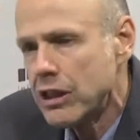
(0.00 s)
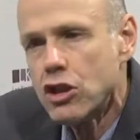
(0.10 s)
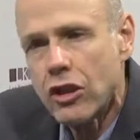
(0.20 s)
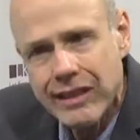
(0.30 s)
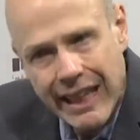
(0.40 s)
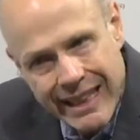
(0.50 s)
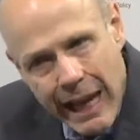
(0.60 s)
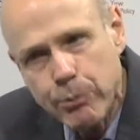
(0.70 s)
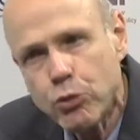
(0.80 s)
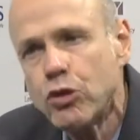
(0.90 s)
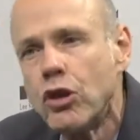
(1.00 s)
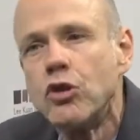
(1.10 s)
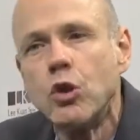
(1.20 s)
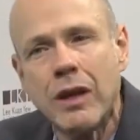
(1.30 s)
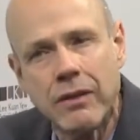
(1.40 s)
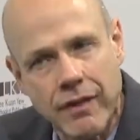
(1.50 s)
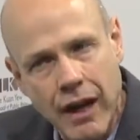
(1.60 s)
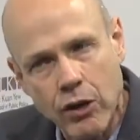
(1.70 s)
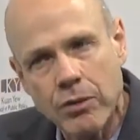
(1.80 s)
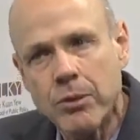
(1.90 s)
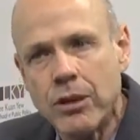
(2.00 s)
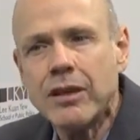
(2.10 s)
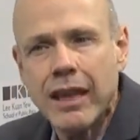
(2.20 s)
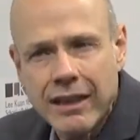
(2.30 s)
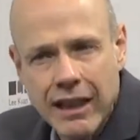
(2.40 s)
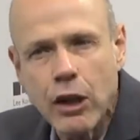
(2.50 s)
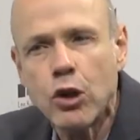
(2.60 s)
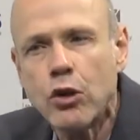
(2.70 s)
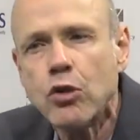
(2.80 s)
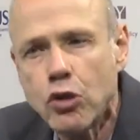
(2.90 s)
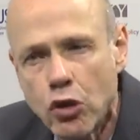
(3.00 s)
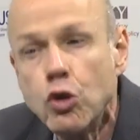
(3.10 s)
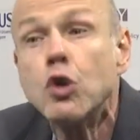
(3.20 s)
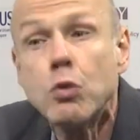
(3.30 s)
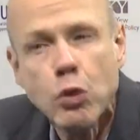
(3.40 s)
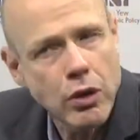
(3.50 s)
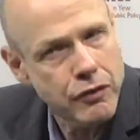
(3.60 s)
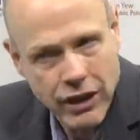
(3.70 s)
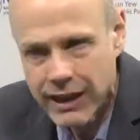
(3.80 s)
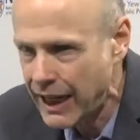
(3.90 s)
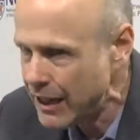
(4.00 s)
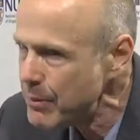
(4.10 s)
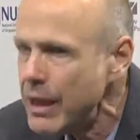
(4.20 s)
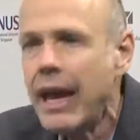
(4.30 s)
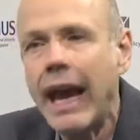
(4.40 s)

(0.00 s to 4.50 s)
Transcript: they just adapt to the new environment and they learn the new rule of the game